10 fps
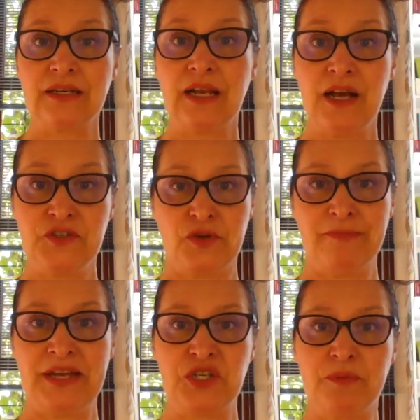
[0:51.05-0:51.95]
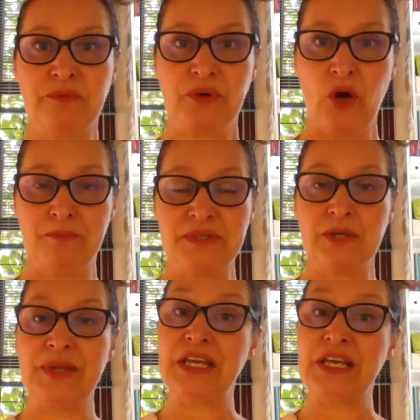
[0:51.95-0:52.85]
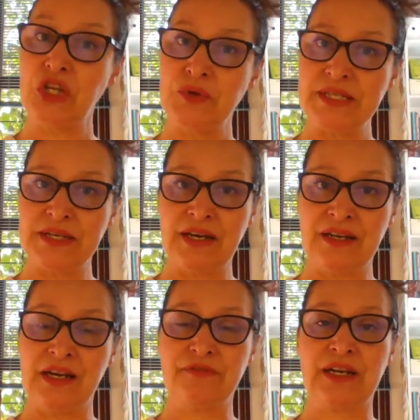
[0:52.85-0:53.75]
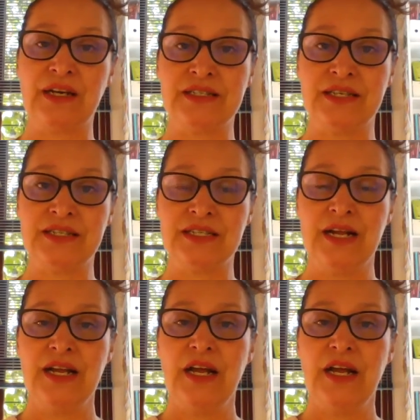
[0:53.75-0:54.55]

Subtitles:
classroom management prompts that we can use in our live classes,